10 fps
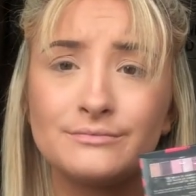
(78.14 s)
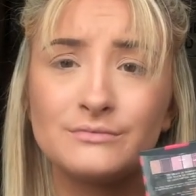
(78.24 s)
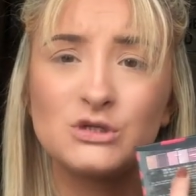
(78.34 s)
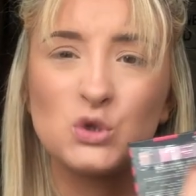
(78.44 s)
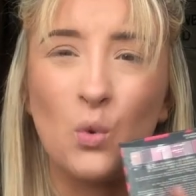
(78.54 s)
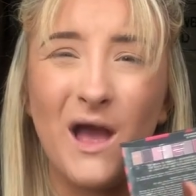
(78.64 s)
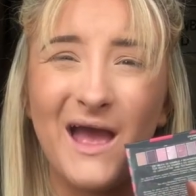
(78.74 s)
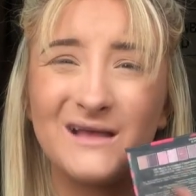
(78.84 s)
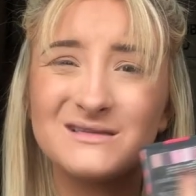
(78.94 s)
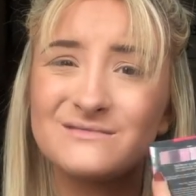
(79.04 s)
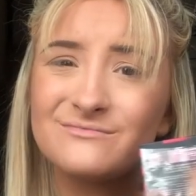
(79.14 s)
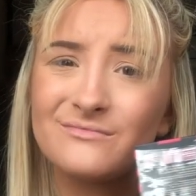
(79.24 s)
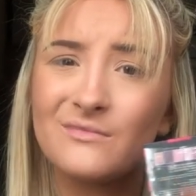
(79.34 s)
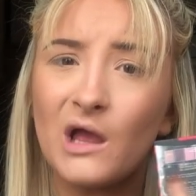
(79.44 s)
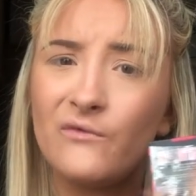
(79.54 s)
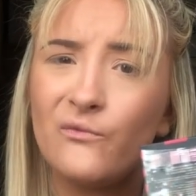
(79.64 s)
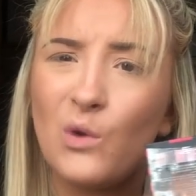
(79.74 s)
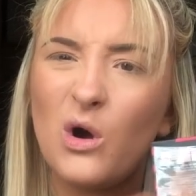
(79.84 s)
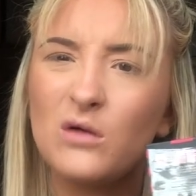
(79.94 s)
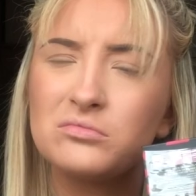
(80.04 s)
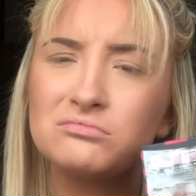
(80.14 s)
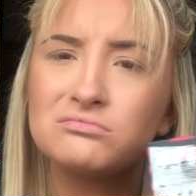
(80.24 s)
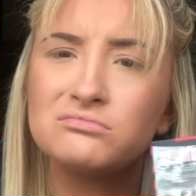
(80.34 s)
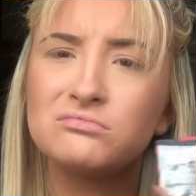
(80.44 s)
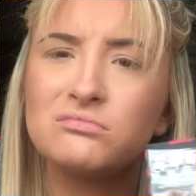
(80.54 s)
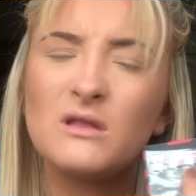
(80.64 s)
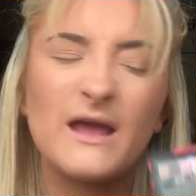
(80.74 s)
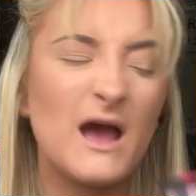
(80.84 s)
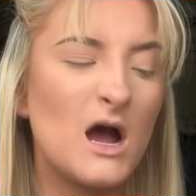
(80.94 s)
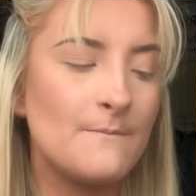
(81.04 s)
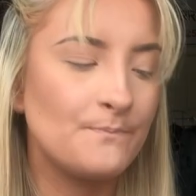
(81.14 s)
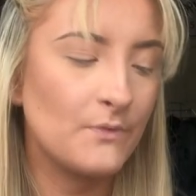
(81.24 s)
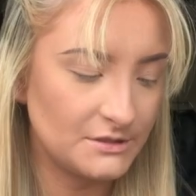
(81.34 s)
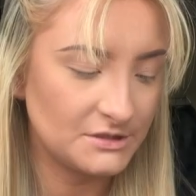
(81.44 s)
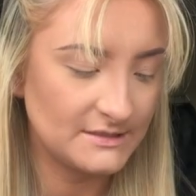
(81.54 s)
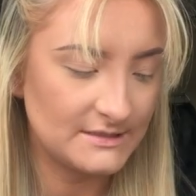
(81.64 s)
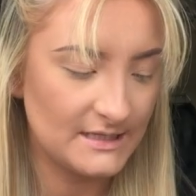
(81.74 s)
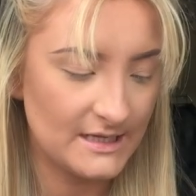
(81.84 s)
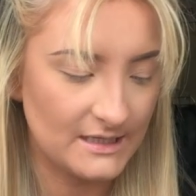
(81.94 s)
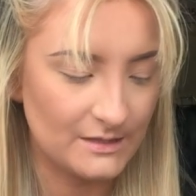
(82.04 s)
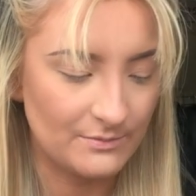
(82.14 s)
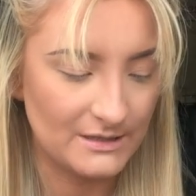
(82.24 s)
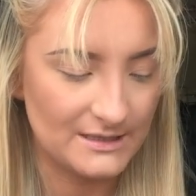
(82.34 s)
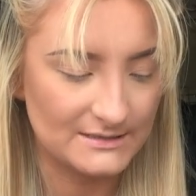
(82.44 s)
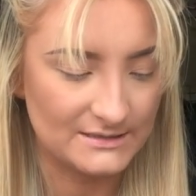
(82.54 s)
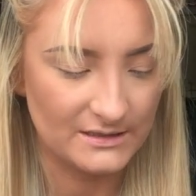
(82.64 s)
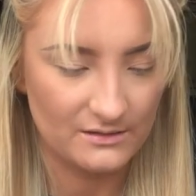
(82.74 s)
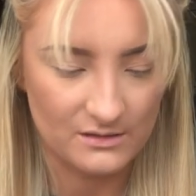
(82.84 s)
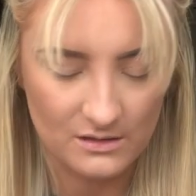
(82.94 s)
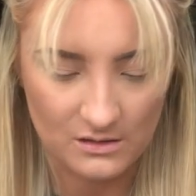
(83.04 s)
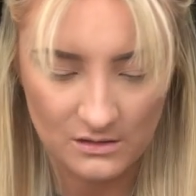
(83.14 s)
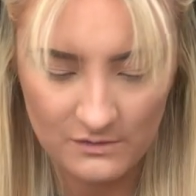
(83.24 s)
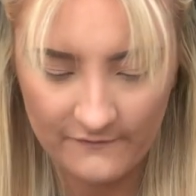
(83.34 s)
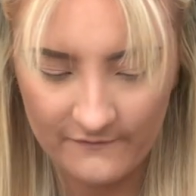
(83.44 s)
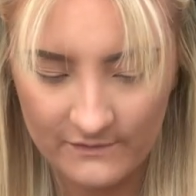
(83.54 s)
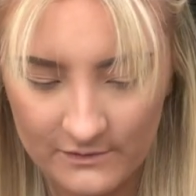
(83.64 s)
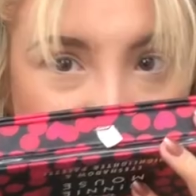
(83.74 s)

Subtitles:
squares of what they are. Let's just take the plastic off.